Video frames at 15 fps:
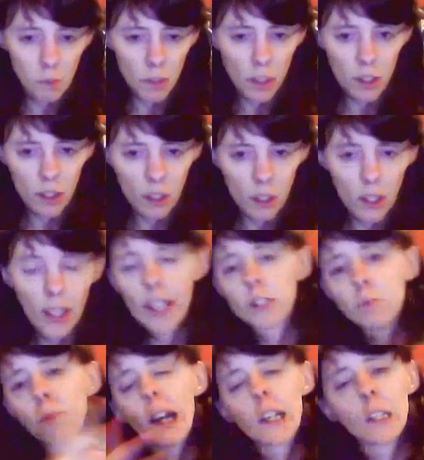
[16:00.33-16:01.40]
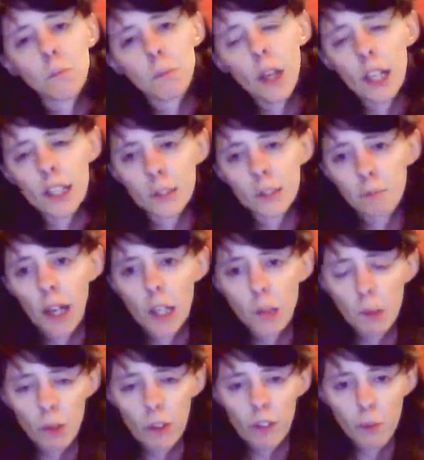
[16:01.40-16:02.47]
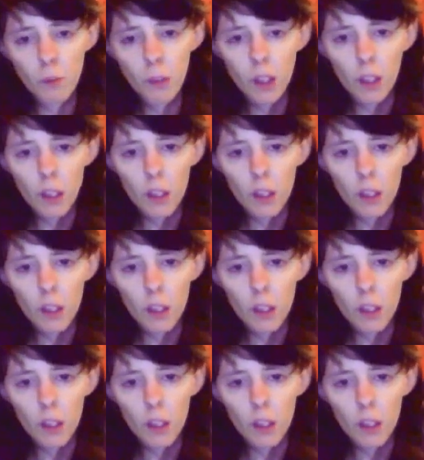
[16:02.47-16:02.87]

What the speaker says: him and has a baby with him.